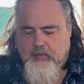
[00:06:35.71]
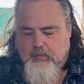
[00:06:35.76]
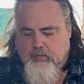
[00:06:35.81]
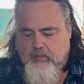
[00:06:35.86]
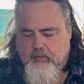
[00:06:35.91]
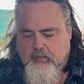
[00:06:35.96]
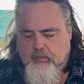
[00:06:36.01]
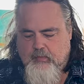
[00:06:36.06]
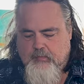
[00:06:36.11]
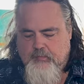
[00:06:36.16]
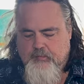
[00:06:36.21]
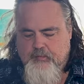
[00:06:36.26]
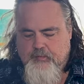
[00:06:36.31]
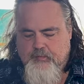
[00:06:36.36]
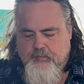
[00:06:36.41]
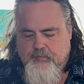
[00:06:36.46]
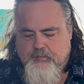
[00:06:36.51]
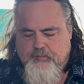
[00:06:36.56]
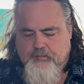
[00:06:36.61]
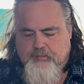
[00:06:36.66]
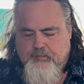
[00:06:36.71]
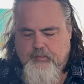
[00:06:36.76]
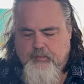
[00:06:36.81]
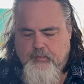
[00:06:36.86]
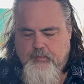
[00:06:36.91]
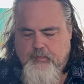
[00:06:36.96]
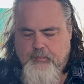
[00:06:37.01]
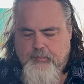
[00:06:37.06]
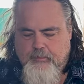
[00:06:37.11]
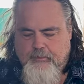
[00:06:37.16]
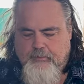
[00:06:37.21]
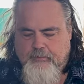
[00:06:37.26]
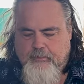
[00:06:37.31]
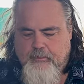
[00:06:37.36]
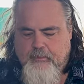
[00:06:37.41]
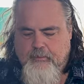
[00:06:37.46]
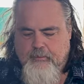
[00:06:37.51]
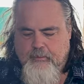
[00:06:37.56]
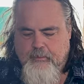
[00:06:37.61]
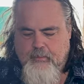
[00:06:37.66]

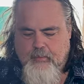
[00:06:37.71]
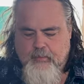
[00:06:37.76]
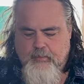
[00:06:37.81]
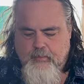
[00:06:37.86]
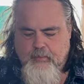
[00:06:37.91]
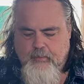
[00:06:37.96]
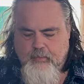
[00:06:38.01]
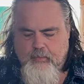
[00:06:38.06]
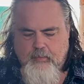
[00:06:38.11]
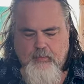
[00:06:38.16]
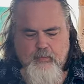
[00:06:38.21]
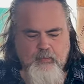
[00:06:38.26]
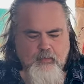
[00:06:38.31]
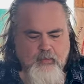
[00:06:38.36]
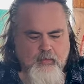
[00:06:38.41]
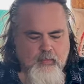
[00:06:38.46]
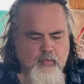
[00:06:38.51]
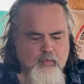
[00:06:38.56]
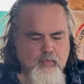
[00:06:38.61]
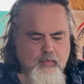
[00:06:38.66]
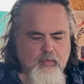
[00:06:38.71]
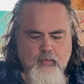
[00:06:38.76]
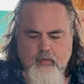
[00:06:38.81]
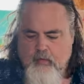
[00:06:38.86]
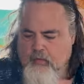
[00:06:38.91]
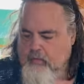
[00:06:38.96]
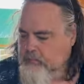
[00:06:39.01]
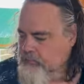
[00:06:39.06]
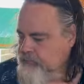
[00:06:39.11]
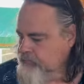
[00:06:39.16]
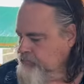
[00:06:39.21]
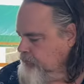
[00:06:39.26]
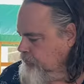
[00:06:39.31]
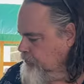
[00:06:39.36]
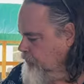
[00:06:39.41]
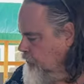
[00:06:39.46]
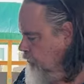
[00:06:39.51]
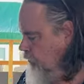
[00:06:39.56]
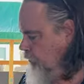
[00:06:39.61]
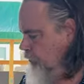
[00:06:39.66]

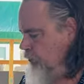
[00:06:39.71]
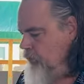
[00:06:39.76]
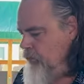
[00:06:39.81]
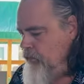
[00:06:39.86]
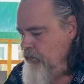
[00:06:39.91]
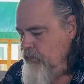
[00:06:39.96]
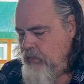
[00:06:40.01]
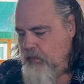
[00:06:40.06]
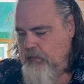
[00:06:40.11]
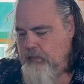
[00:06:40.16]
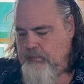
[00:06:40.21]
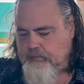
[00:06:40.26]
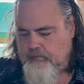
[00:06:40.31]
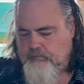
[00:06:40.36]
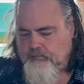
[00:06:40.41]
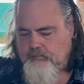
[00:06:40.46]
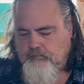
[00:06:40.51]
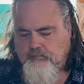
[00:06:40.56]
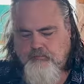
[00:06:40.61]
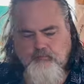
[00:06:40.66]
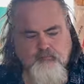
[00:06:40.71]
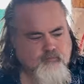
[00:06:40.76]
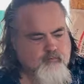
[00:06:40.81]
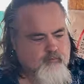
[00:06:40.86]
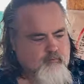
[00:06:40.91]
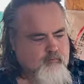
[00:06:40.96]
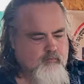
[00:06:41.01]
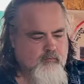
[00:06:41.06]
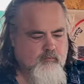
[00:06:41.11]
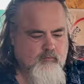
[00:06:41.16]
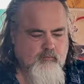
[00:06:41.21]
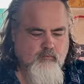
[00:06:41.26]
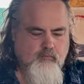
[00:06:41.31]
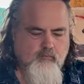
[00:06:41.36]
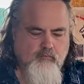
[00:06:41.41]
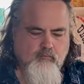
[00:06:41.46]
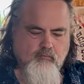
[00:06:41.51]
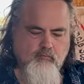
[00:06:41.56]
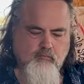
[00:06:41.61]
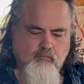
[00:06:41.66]

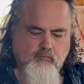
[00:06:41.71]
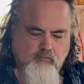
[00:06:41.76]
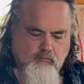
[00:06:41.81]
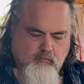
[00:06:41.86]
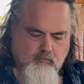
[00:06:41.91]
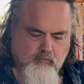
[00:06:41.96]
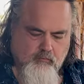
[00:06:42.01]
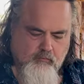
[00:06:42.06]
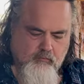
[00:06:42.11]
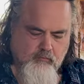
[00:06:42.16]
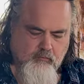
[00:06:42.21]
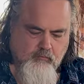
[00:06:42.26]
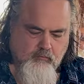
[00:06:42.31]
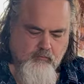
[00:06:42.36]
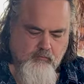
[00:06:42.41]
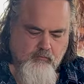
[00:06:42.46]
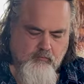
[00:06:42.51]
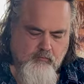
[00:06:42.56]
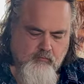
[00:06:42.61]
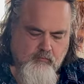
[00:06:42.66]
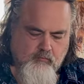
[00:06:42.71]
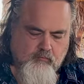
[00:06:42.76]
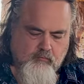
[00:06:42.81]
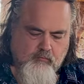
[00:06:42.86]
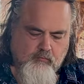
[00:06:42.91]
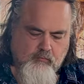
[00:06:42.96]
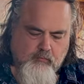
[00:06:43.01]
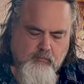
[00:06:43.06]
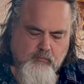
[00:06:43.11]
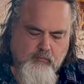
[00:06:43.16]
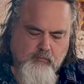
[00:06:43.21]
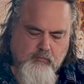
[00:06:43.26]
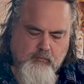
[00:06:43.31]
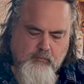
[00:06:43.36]
Nothing is said.